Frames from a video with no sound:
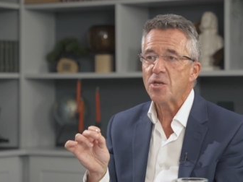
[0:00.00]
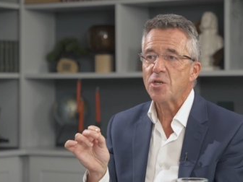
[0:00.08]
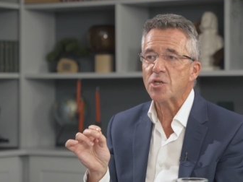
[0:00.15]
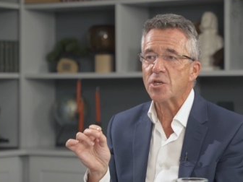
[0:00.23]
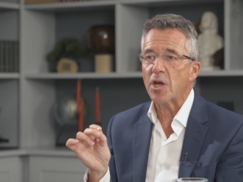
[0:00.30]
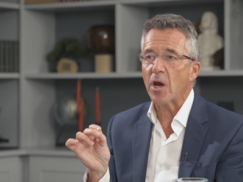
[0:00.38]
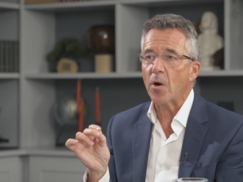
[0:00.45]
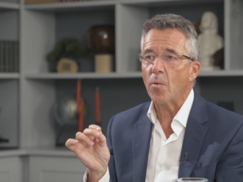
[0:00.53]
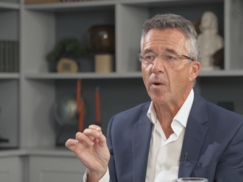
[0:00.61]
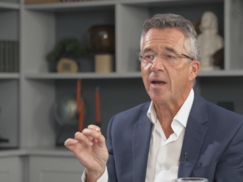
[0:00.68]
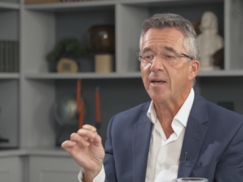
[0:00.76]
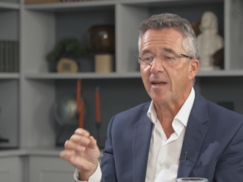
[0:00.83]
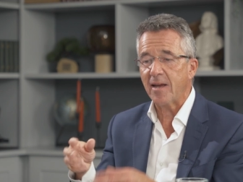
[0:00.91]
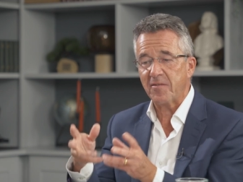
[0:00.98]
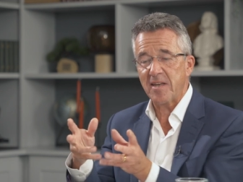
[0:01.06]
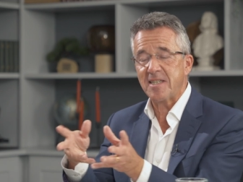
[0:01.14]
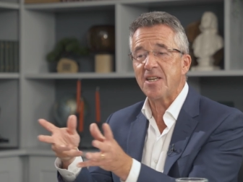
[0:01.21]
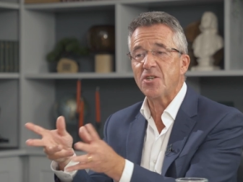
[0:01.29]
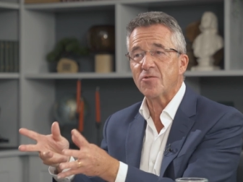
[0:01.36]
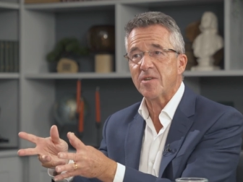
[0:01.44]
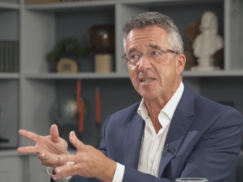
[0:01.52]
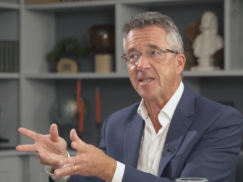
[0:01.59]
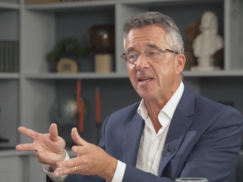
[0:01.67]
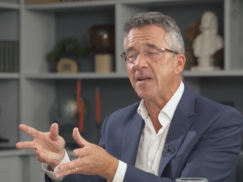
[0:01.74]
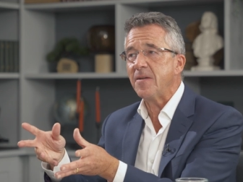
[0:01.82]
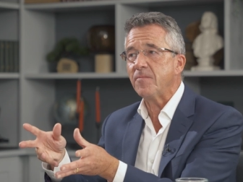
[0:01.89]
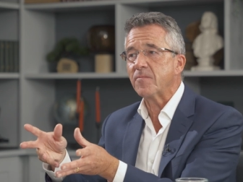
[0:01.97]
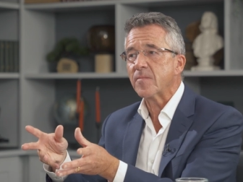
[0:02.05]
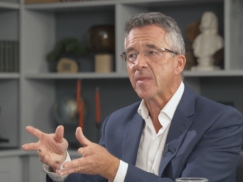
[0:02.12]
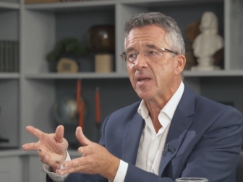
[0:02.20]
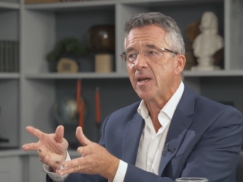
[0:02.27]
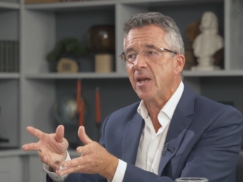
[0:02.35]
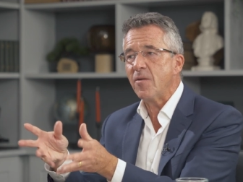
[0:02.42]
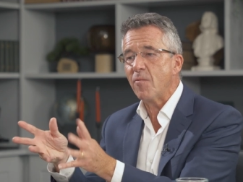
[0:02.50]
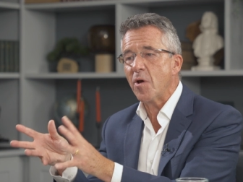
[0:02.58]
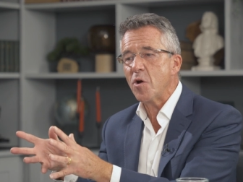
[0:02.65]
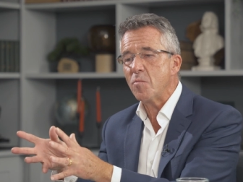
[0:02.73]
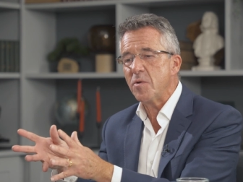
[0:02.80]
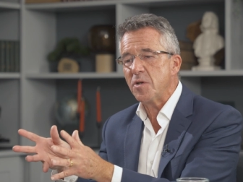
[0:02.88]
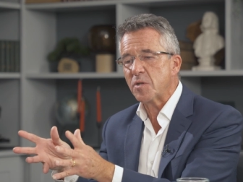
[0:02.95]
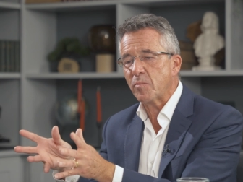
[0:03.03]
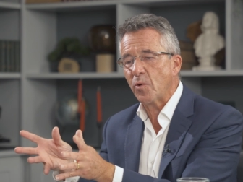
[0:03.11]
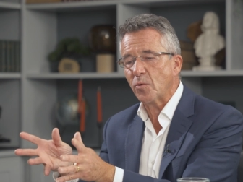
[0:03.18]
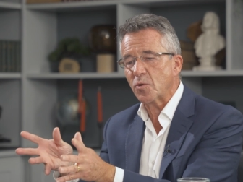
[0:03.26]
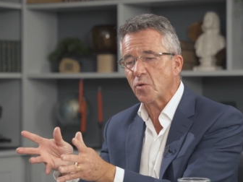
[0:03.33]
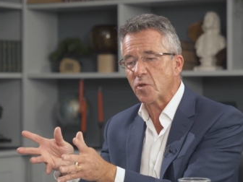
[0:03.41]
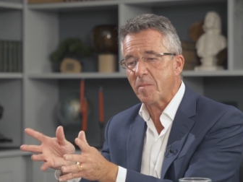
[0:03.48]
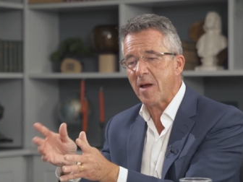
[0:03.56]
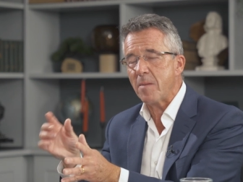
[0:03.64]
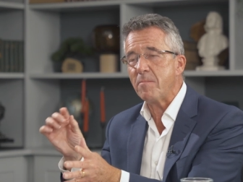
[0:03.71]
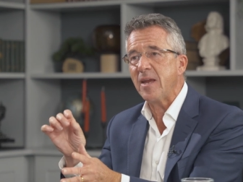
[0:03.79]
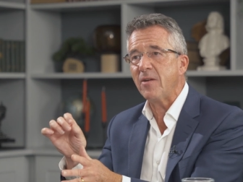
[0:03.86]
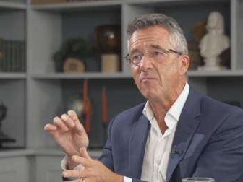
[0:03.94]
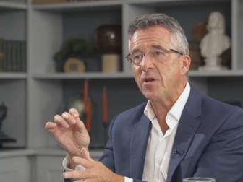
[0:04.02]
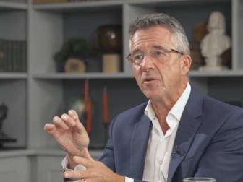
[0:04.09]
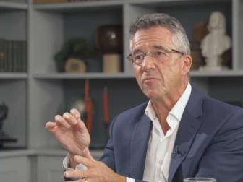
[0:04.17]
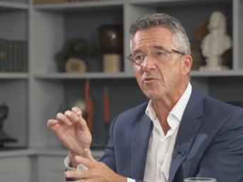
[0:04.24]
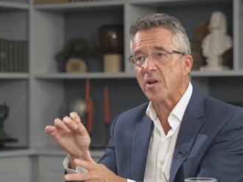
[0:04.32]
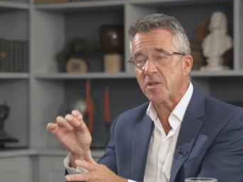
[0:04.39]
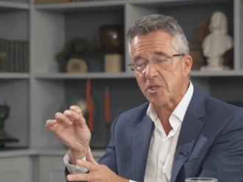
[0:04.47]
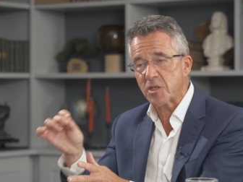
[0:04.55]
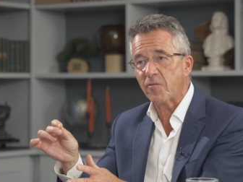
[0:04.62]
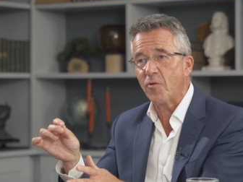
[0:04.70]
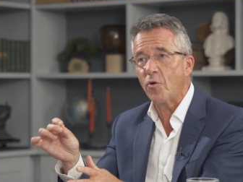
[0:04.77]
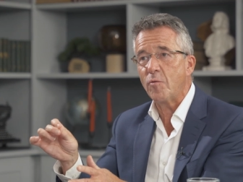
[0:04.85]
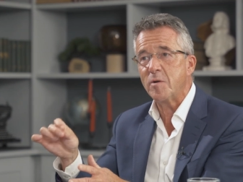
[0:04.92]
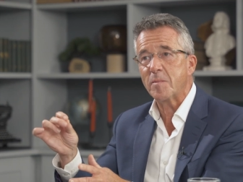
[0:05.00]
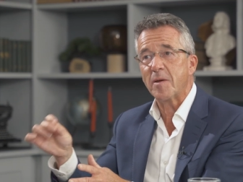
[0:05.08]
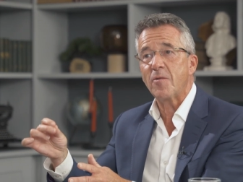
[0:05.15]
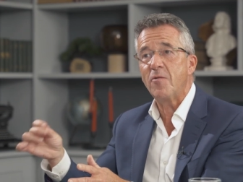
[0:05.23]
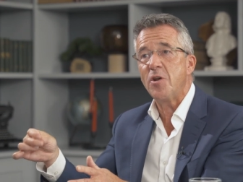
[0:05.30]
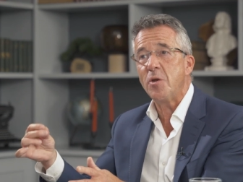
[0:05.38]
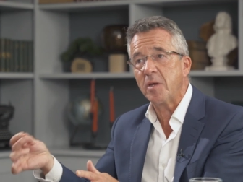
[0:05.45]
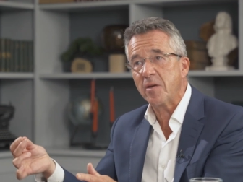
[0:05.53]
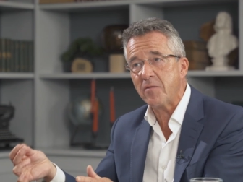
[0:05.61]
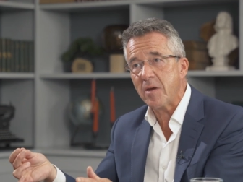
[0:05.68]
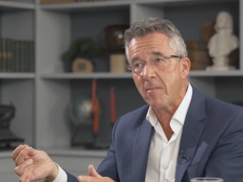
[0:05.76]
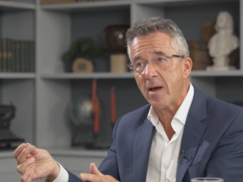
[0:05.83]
So, and it's interesting, in, in Romans, Paul talks about be re transformed yes. by the renewing of your